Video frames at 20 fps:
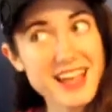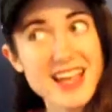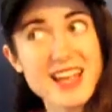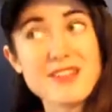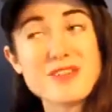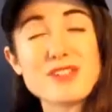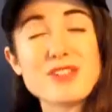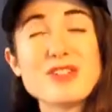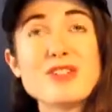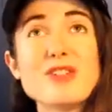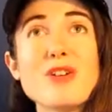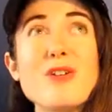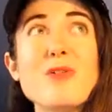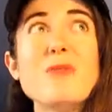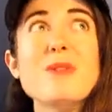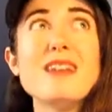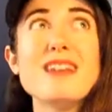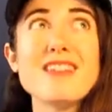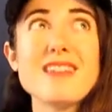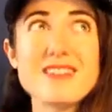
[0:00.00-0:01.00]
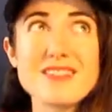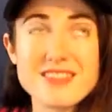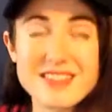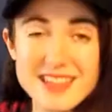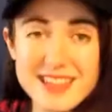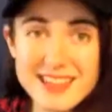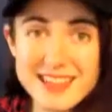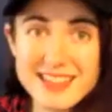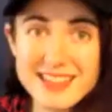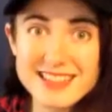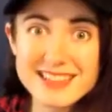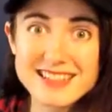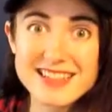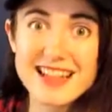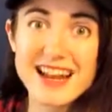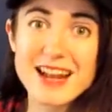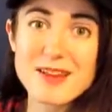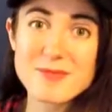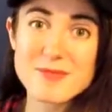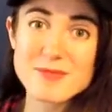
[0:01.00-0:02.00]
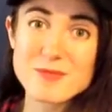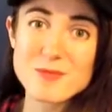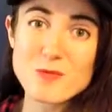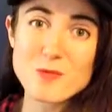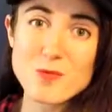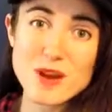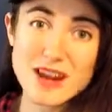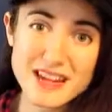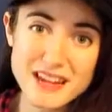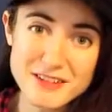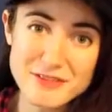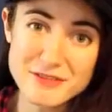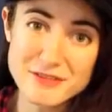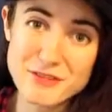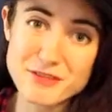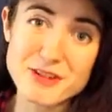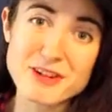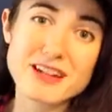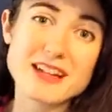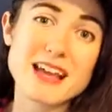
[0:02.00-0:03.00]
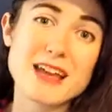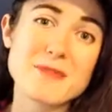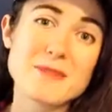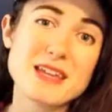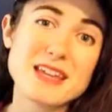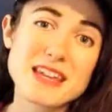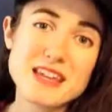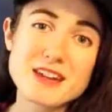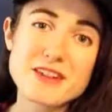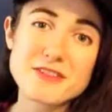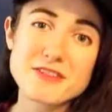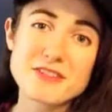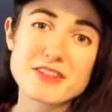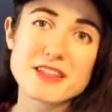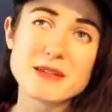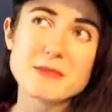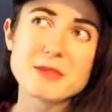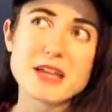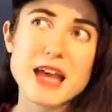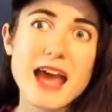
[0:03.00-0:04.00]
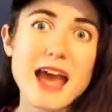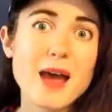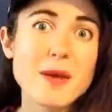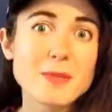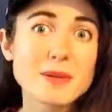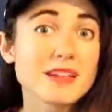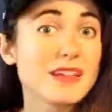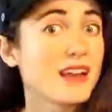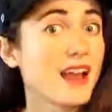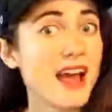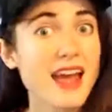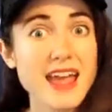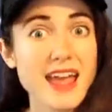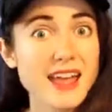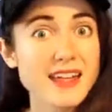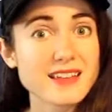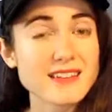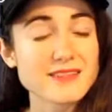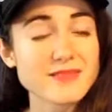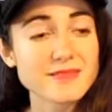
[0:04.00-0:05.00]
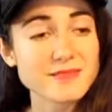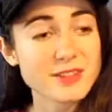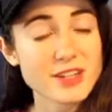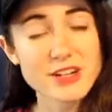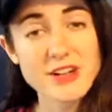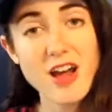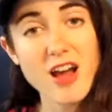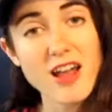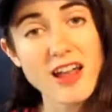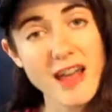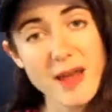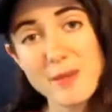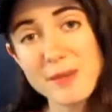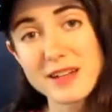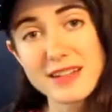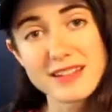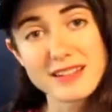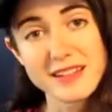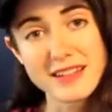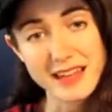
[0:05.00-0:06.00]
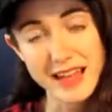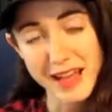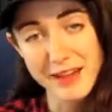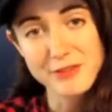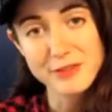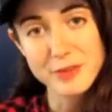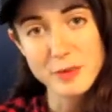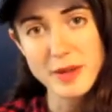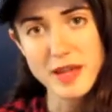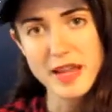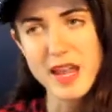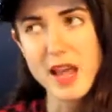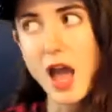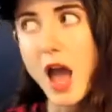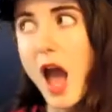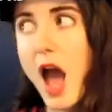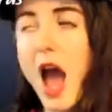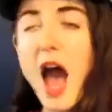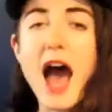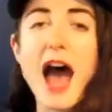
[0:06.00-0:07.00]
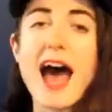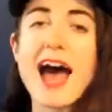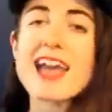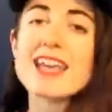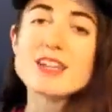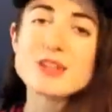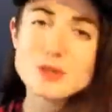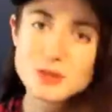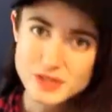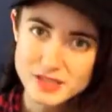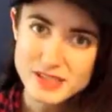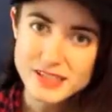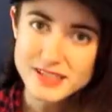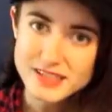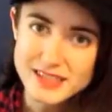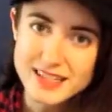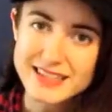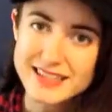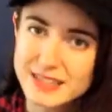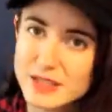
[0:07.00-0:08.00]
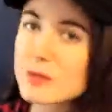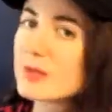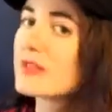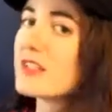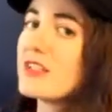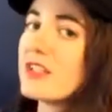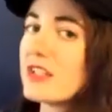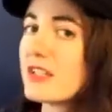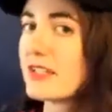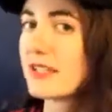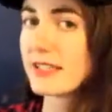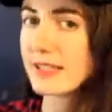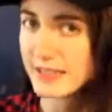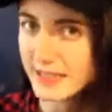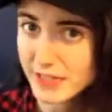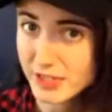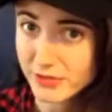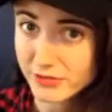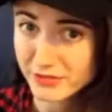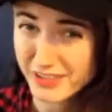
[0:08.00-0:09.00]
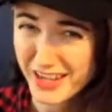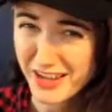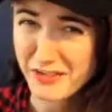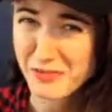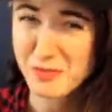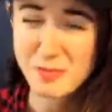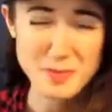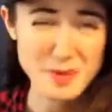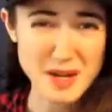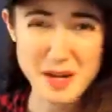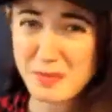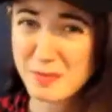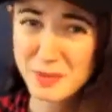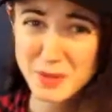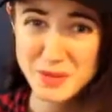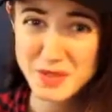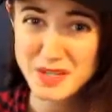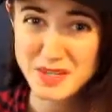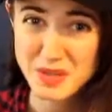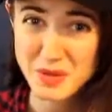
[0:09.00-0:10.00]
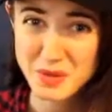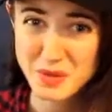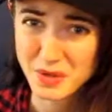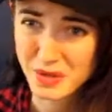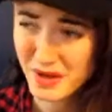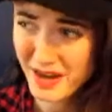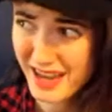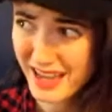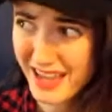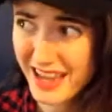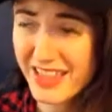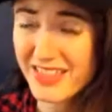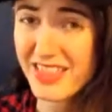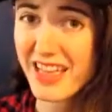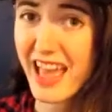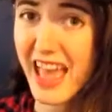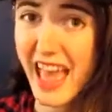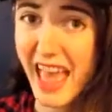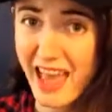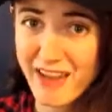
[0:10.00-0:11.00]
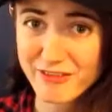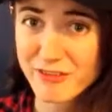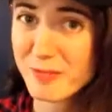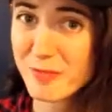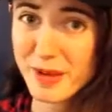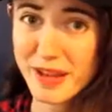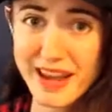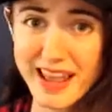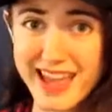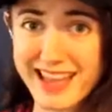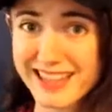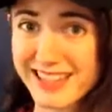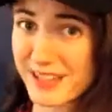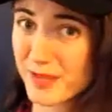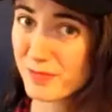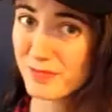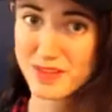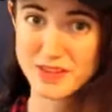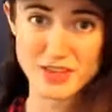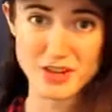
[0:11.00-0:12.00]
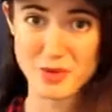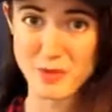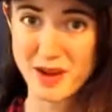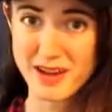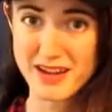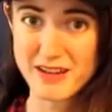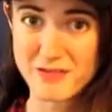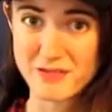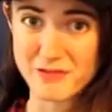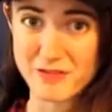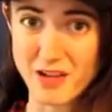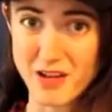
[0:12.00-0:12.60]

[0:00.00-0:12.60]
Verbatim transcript: I have so many things that I'm waiting for and I'm eager for them to happen and I they're not happening, like I have to wait. I used to think this was just a stage of life, but I'm learning the older I get that everybody has something they're waiting